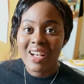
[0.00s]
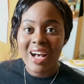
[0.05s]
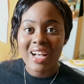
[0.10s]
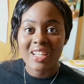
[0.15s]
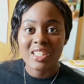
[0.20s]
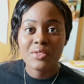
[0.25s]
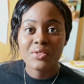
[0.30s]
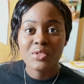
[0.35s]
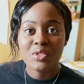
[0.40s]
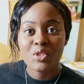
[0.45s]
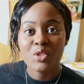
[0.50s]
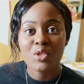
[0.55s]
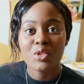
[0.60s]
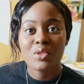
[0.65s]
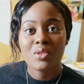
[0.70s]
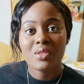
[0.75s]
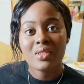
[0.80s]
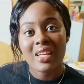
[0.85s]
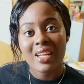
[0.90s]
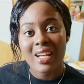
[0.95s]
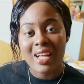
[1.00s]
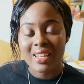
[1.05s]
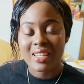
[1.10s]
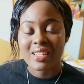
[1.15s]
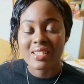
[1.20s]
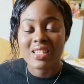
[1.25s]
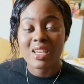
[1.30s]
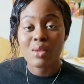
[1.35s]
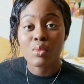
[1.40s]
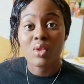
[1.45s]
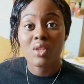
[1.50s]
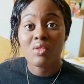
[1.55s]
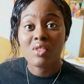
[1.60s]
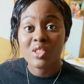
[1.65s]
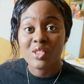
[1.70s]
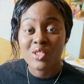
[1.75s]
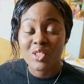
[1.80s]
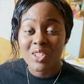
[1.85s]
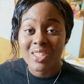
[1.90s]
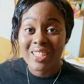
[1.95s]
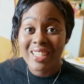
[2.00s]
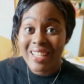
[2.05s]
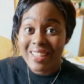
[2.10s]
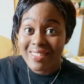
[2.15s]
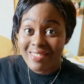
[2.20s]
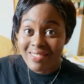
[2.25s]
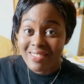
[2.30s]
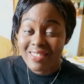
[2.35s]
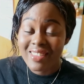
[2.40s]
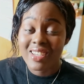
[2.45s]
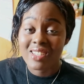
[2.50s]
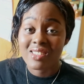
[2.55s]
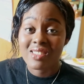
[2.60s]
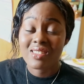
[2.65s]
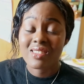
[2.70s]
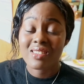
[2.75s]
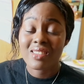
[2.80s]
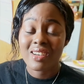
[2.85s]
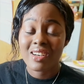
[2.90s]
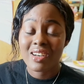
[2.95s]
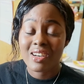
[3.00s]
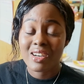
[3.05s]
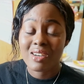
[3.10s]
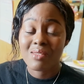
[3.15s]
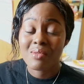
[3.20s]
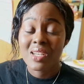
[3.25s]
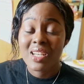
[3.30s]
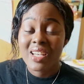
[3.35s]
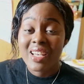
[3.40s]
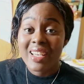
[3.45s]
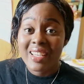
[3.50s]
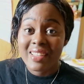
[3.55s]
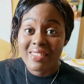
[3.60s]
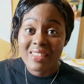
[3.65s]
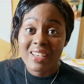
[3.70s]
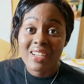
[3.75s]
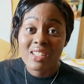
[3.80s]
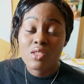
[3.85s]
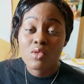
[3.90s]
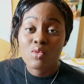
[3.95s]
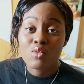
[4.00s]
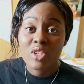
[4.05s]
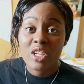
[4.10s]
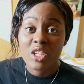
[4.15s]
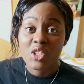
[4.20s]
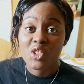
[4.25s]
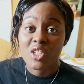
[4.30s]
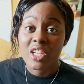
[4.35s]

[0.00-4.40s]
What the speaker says: and if you know an example of a drug in that range,